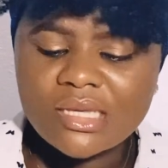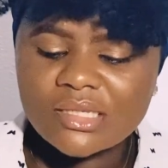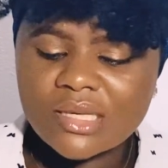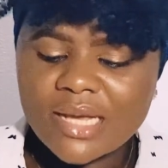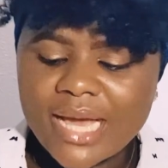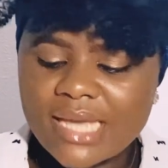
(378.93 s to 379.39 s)

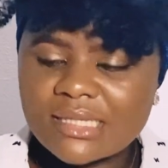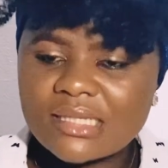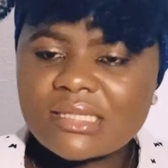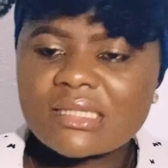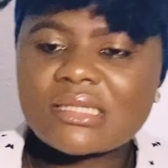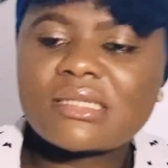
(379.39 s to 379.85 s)
So guys,
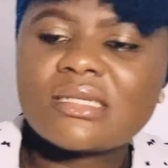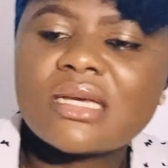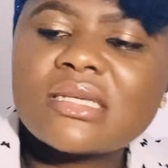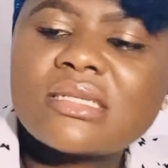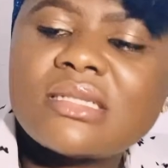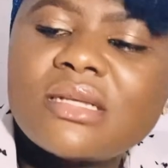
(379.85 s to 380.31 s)
this is
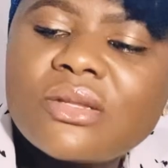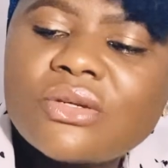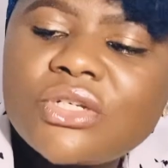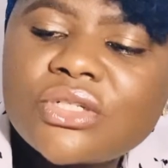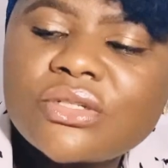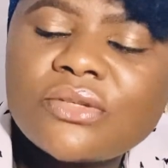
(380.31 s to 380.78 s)
just
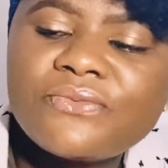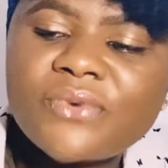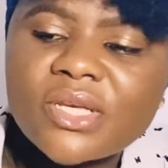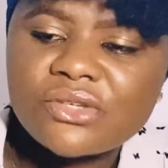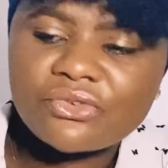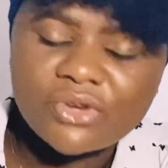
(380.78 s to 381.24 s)
the
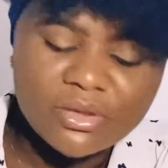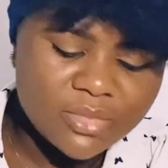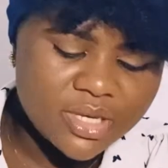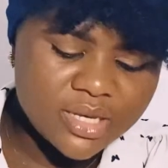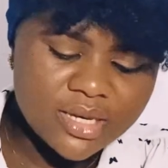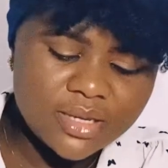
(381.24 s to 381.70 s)
face
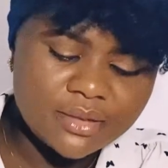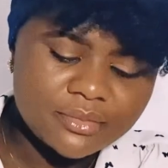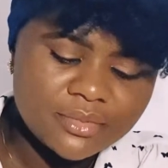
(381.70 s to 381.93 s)
cream here.